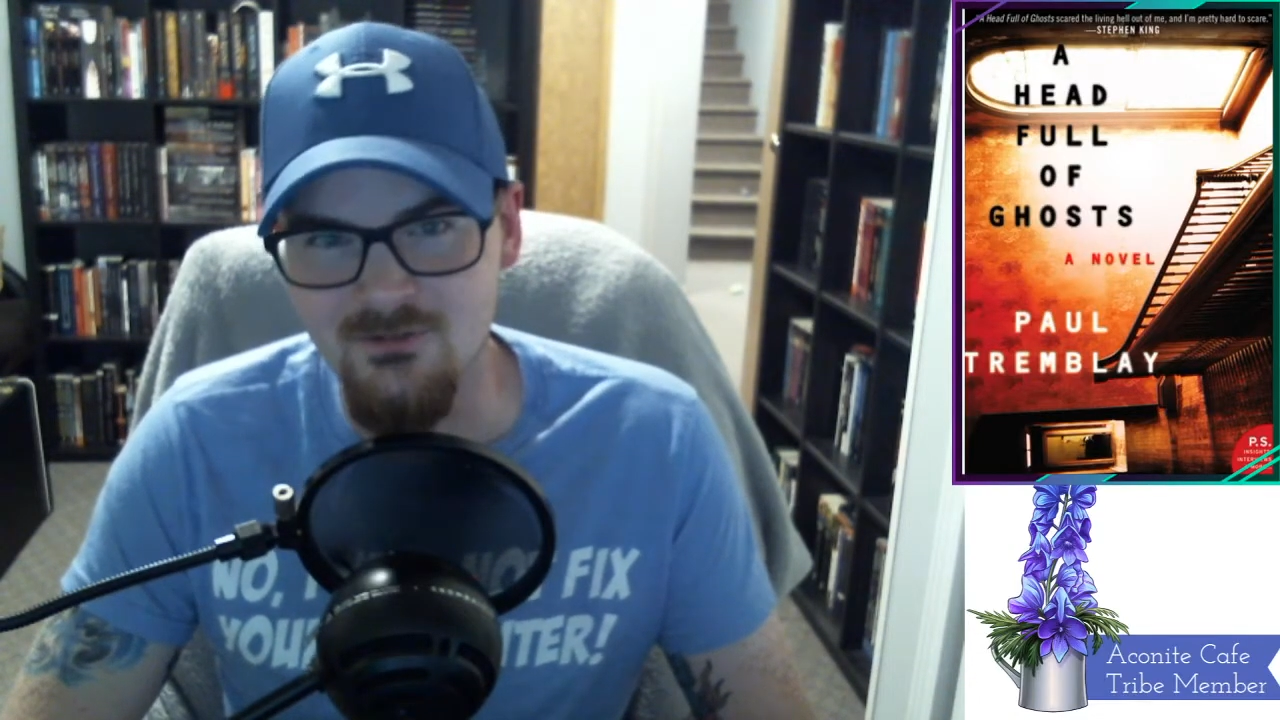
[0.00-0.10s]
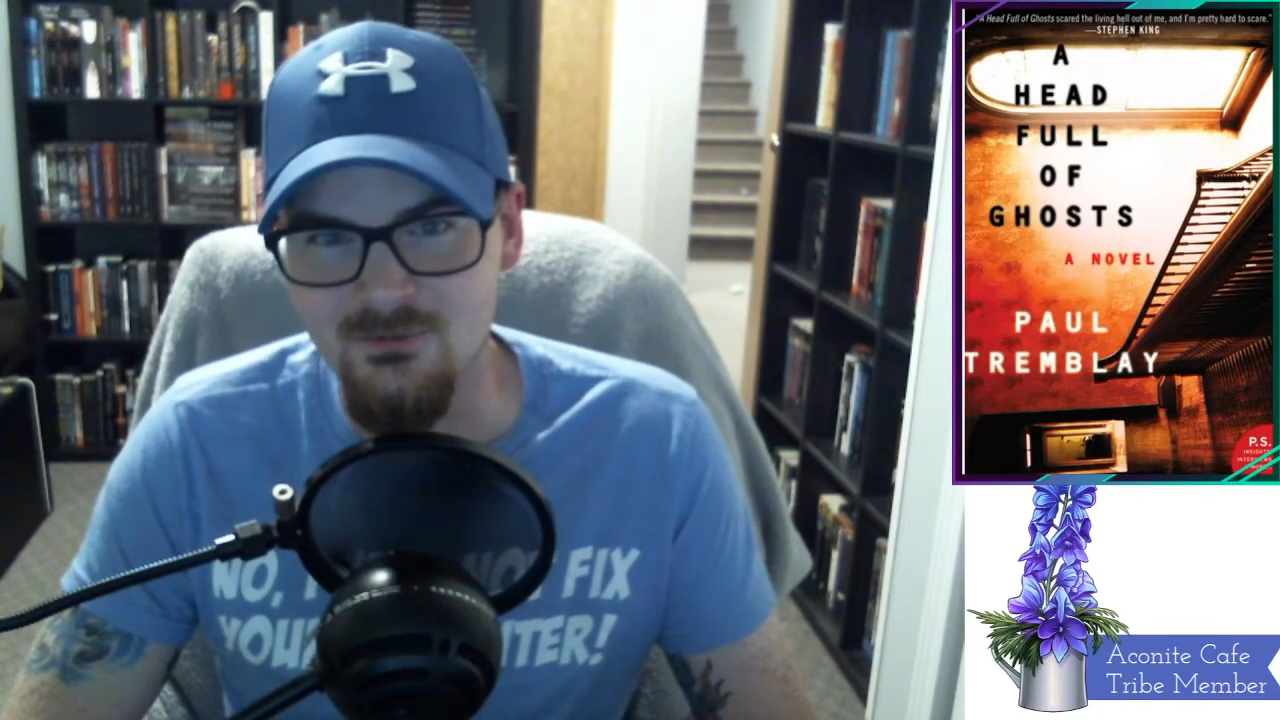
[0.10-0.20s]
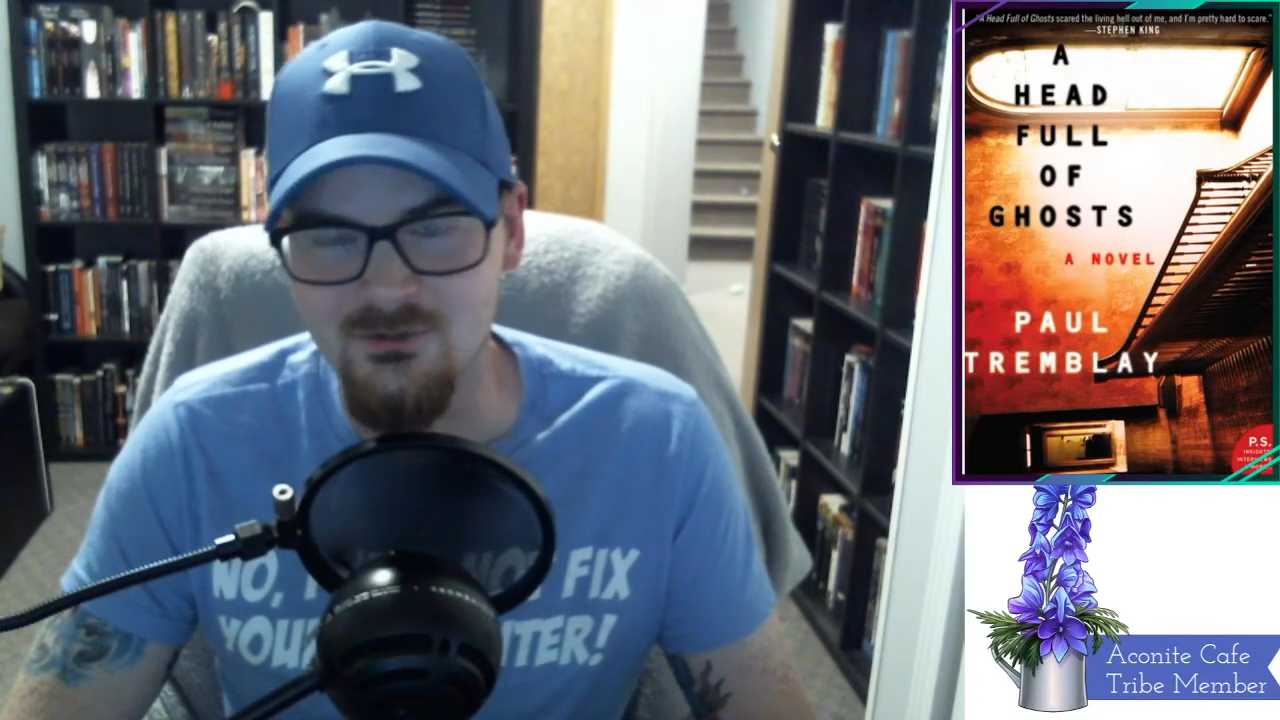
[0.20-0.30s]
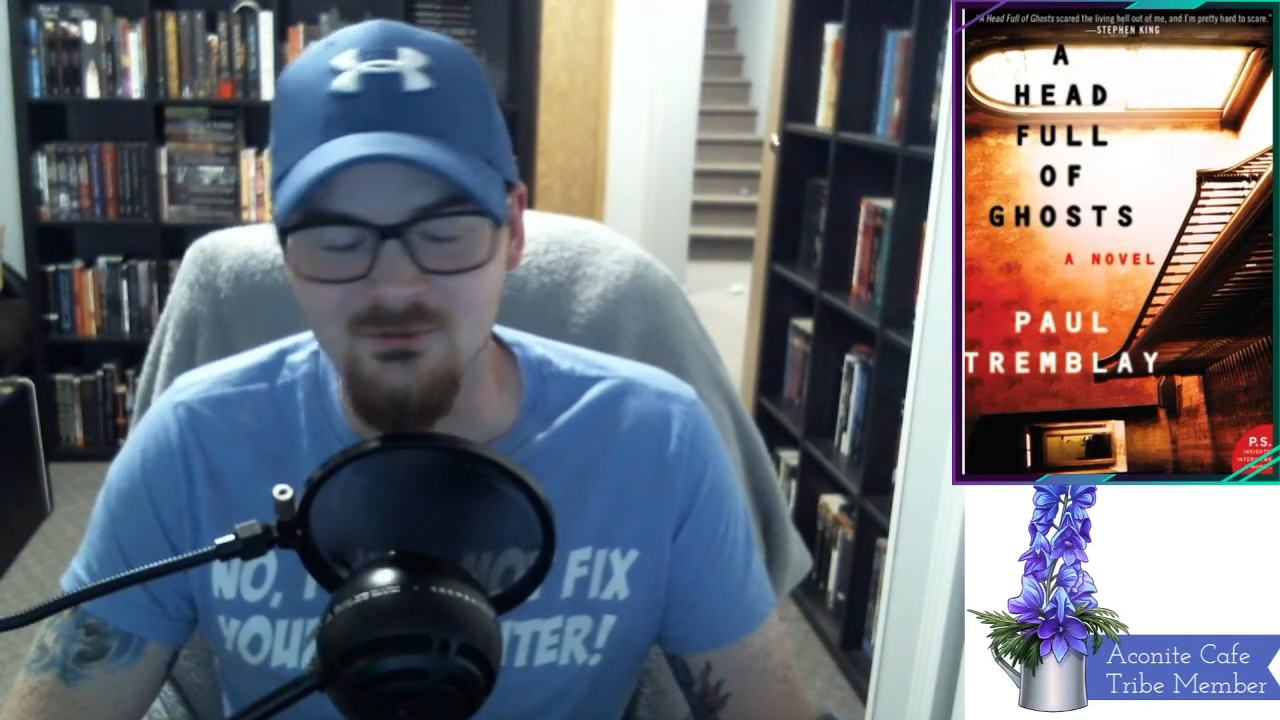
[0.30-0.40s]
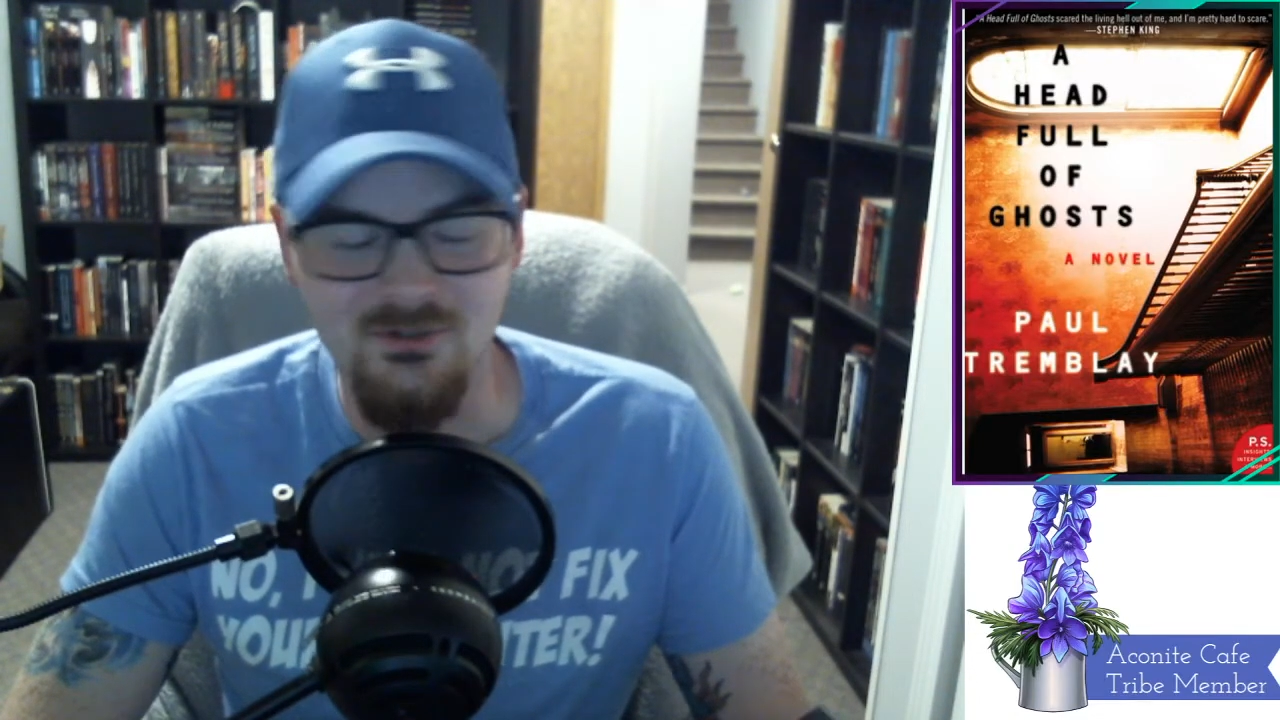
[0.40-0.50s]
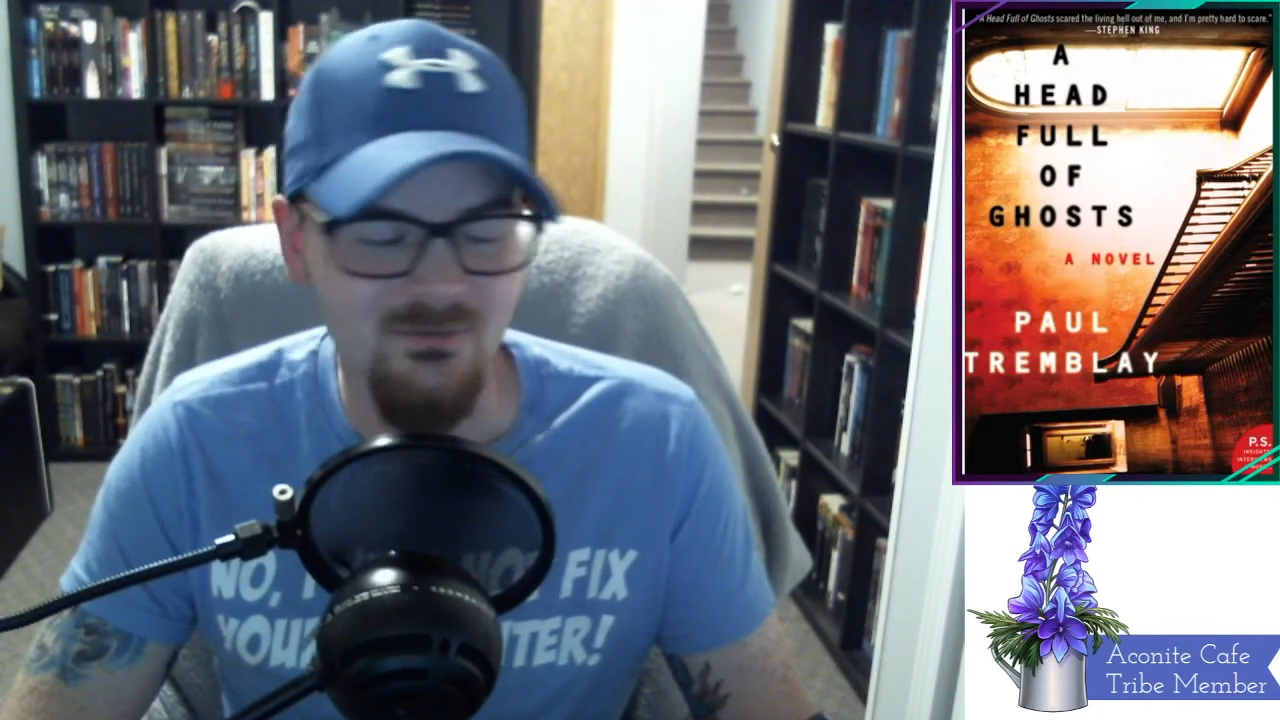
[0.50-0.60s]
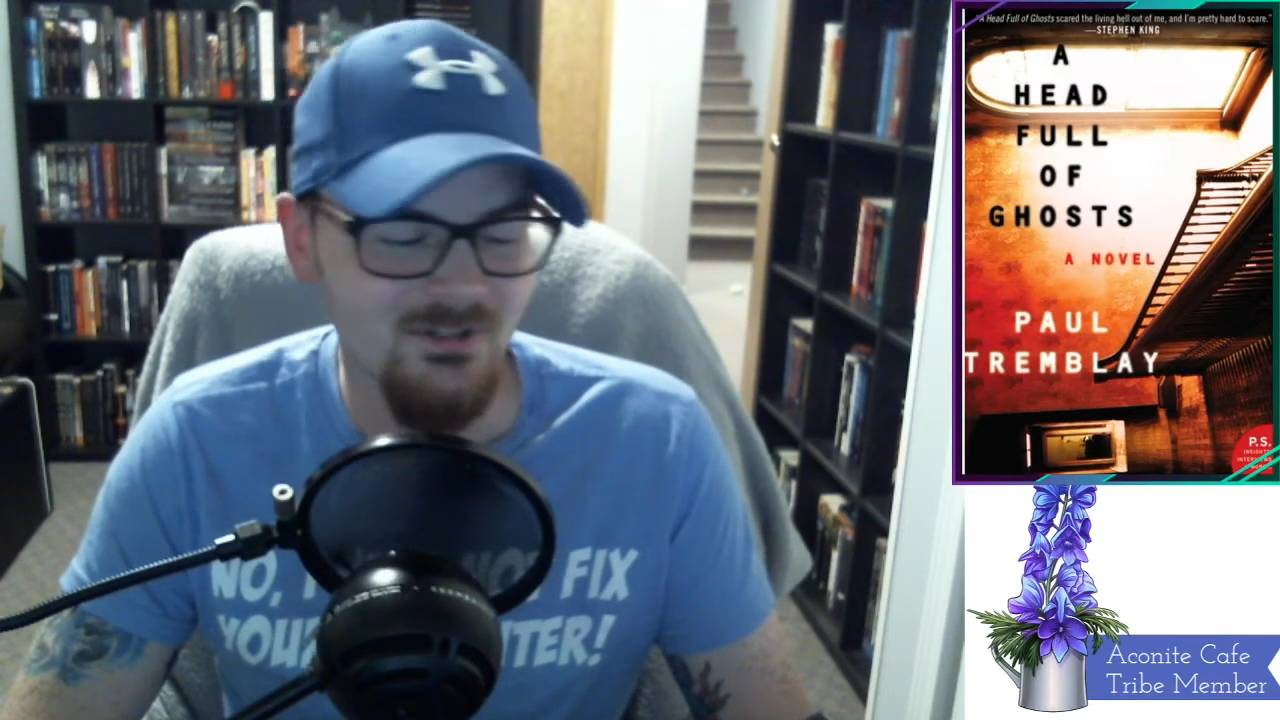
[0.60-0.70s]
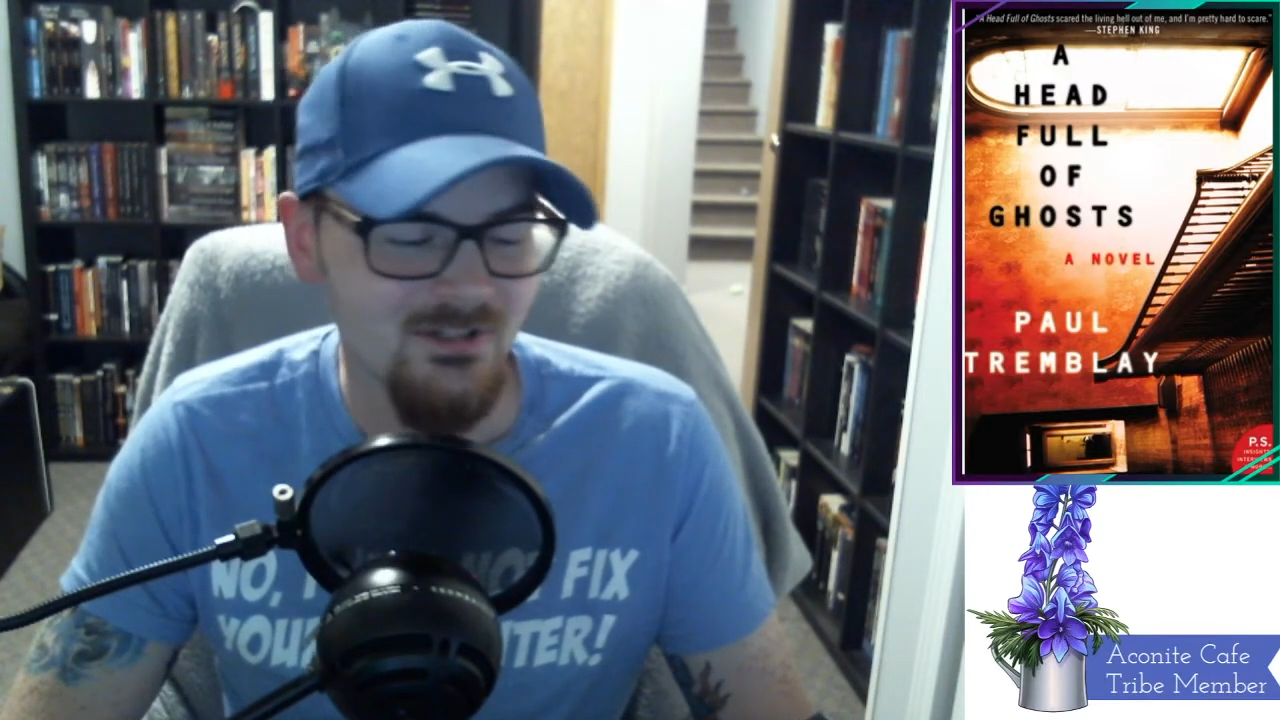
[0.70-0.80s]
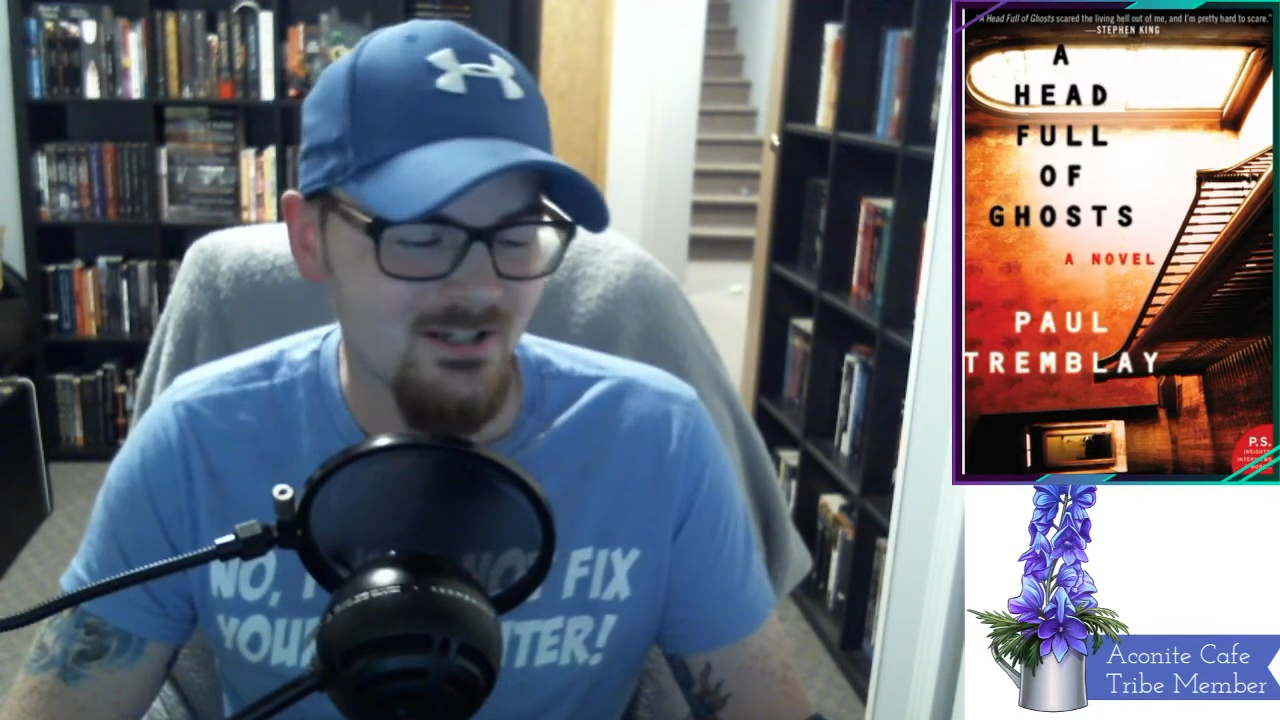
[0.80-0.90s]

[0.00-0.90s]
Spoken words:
much away, but